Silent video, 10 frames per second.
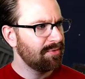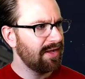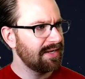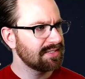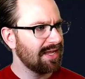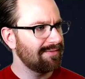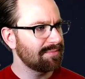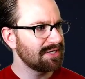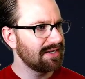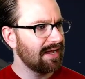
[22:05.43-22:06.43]
and it's kind of
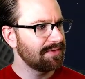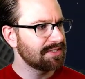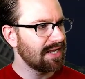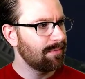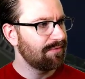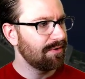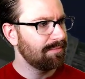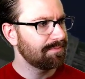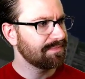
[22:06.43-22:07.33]
upside down this time of year.